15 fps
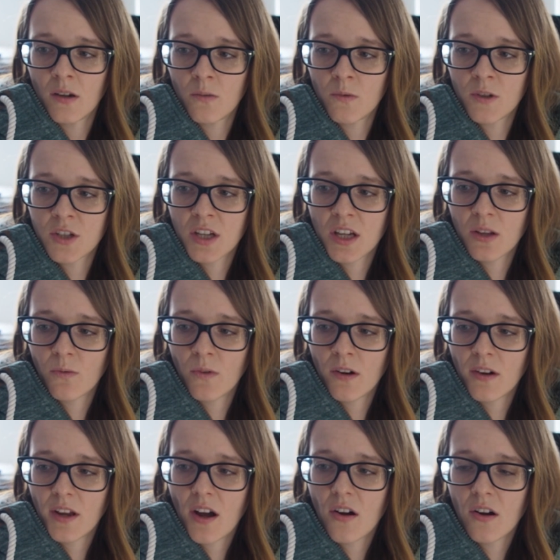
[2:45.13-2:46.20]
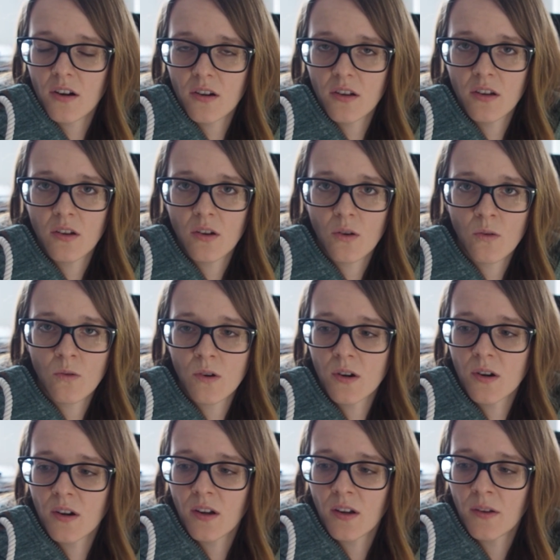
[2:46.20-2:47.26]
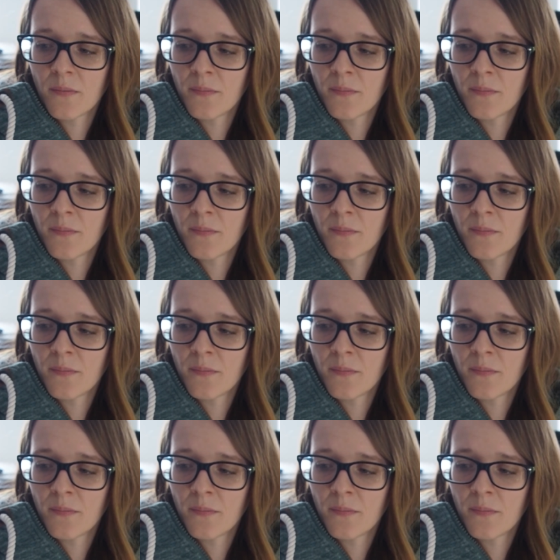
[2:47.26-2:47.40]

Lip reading: which get very hard, or